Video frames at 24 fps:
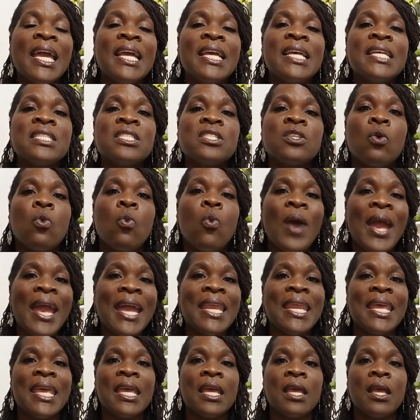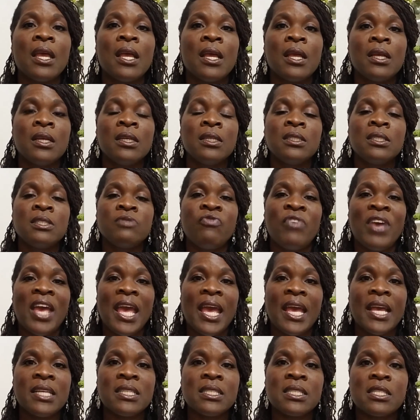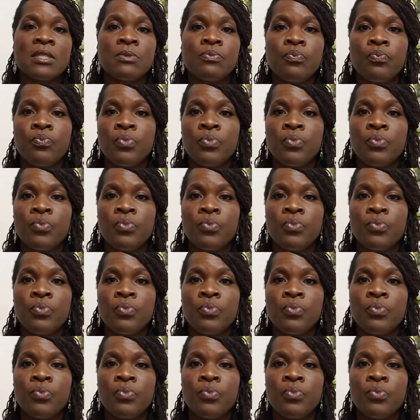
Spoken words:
is the waiting phase.